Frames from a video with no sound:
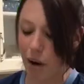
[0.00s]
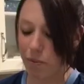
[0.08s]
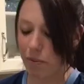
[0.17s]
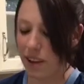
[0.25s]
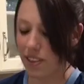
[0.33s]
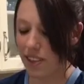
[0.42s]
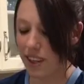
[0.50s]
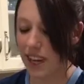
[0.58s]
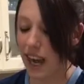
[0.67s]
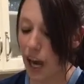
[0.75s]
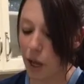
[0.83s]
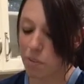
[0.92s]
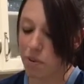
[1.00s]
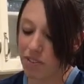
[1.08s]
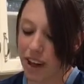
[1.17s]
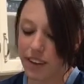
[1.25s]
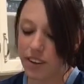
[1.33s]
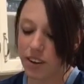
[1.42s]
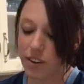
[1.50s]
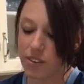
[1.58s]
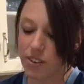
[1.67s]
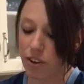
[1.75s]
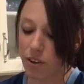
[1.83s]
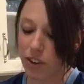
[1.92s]
With the cat Brevectos,
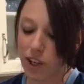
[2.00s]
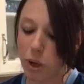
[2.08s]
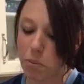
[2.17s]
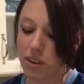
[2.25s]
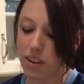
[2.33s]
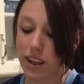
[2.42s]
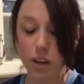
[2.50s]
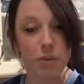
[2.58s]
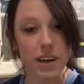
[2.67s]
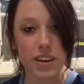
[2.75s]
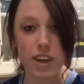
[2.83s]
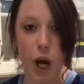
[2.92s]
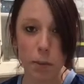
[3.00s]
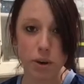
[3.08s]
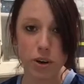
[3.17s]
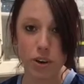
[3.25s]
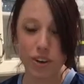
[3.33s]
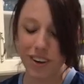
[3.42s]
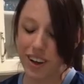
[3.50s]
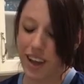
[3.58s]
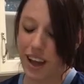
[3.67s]
it only comes in liquid and topical.